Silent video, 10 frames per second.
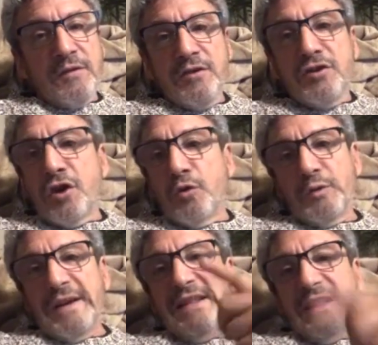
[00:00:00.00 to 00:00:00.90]

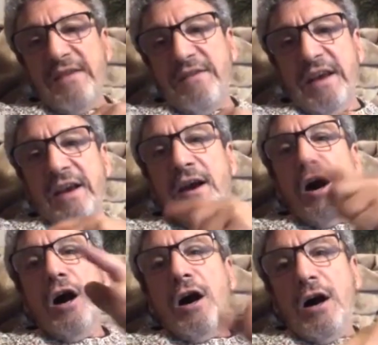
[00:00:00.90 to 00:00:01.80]
reliving
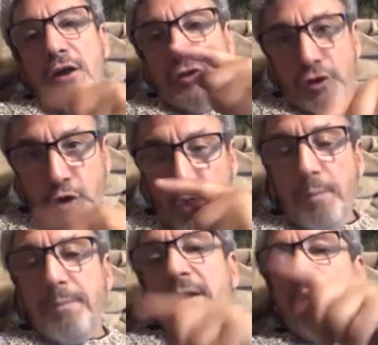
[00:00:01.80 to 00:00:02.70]
the loop